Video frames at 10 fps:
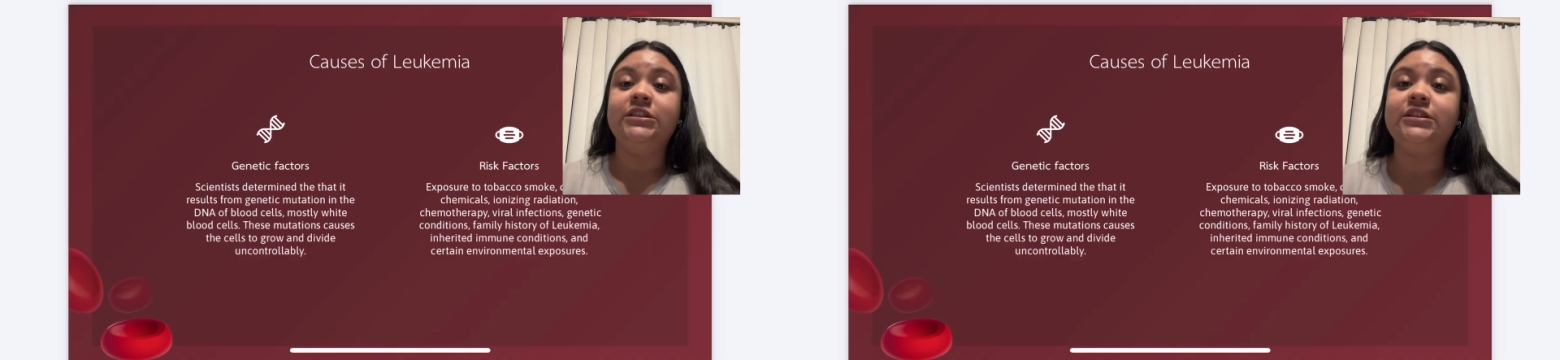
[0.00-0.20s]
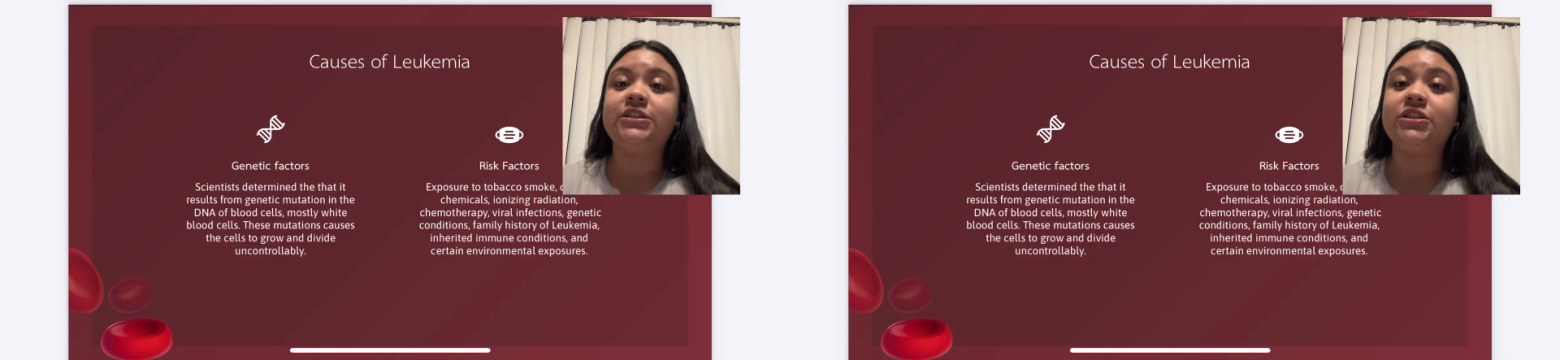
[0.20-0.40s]

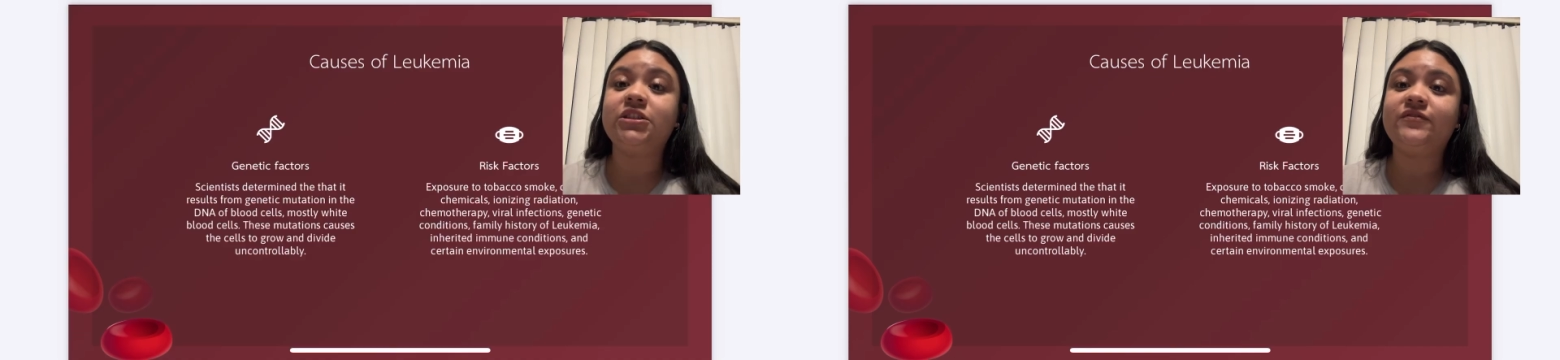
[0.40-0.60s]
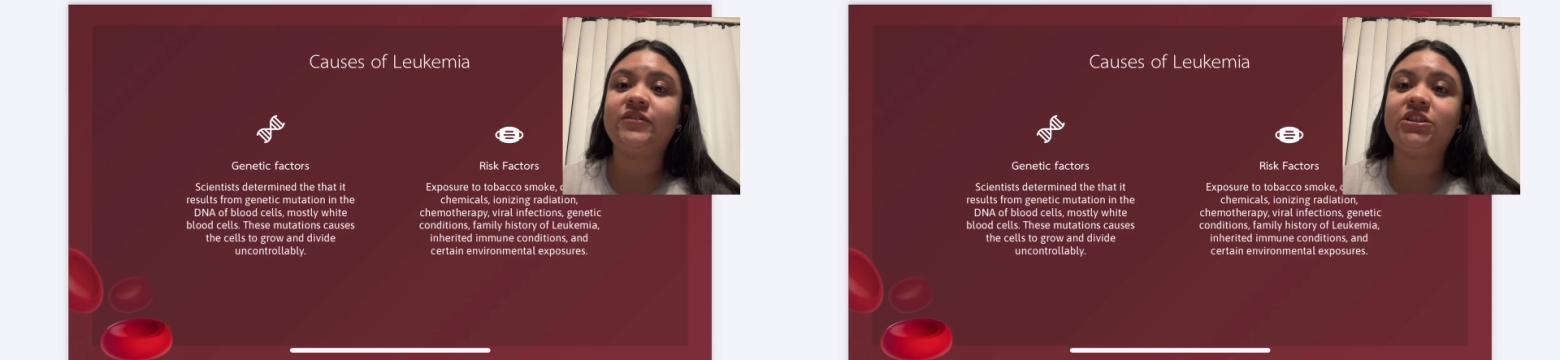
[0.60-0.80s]
So
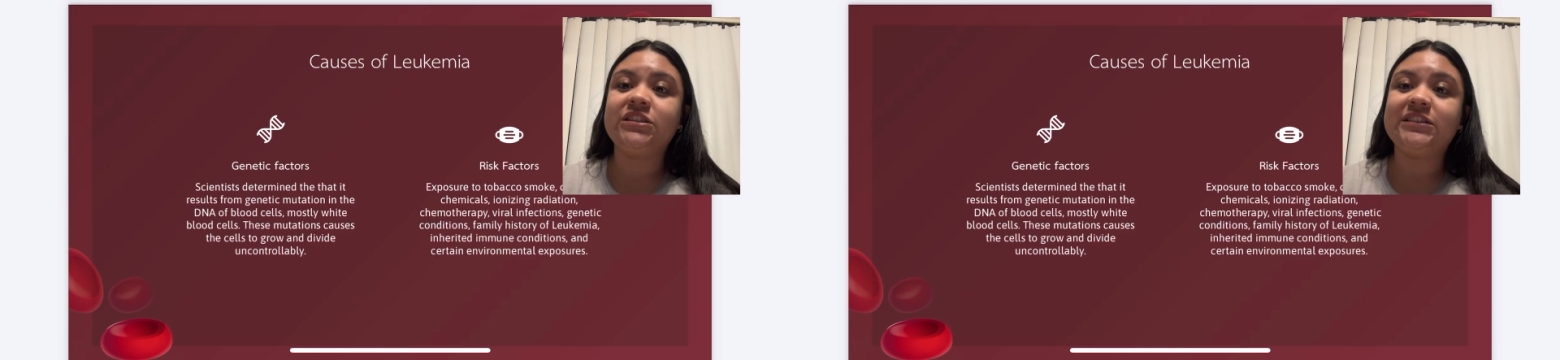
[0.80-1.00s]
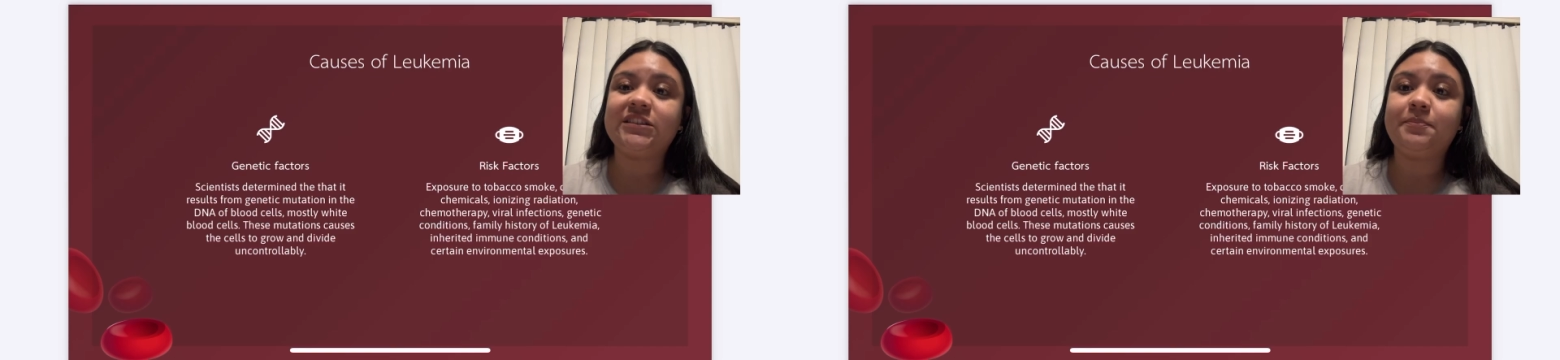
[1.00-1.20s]
for
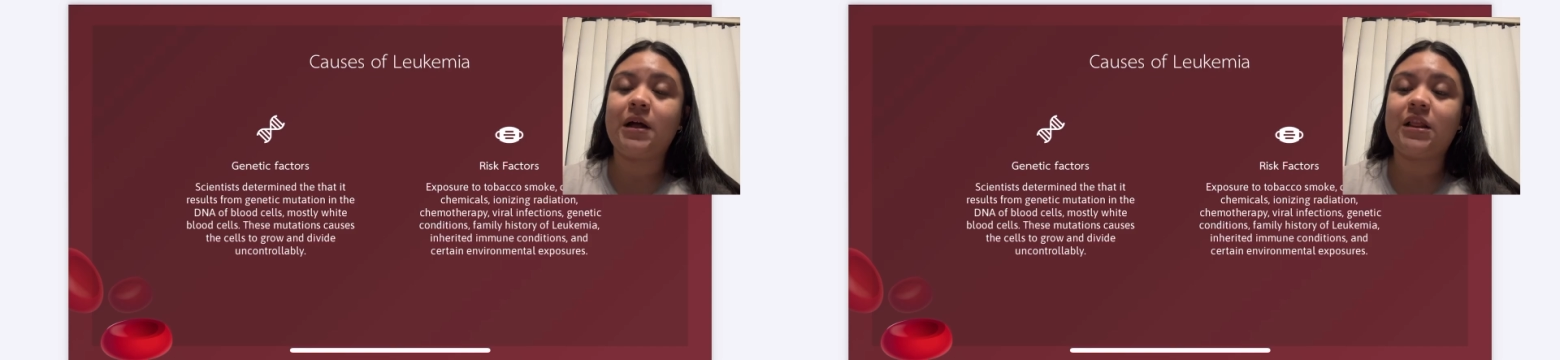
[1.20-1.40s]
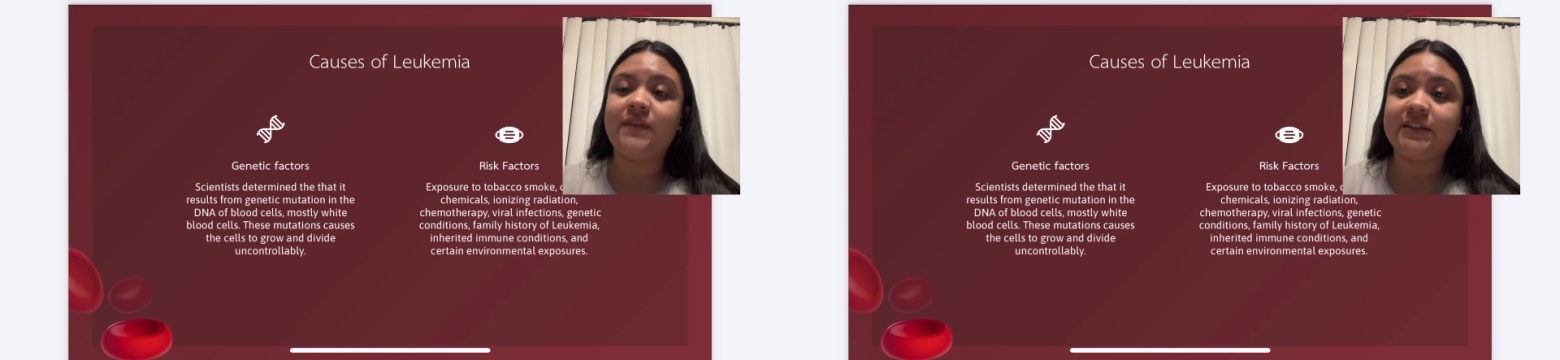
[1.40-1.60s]
disease
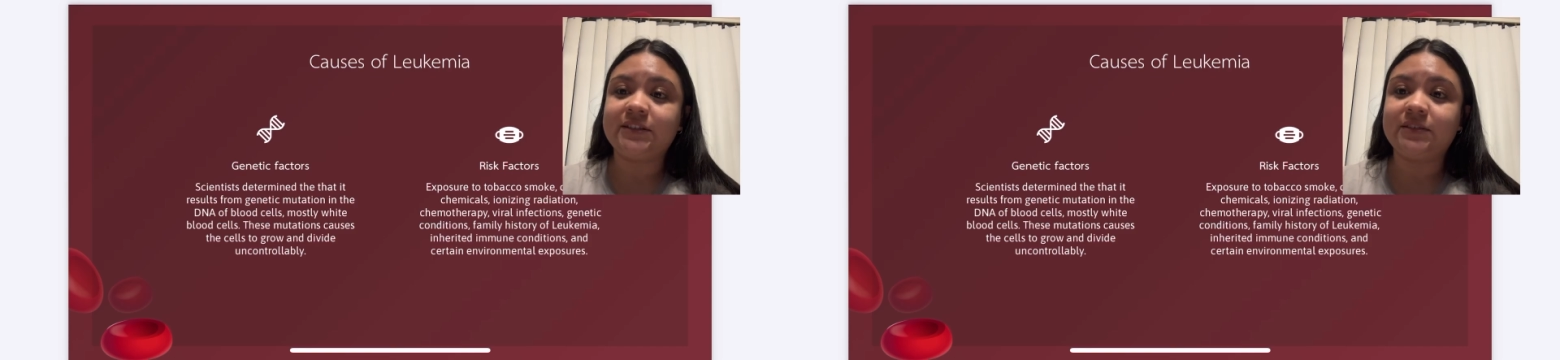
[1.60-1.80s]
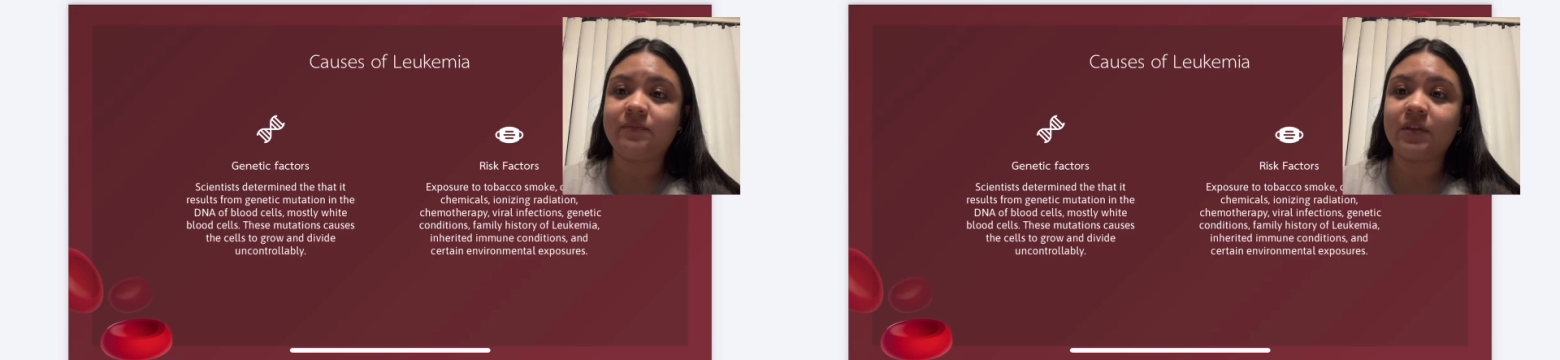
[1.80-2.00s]
prevalence,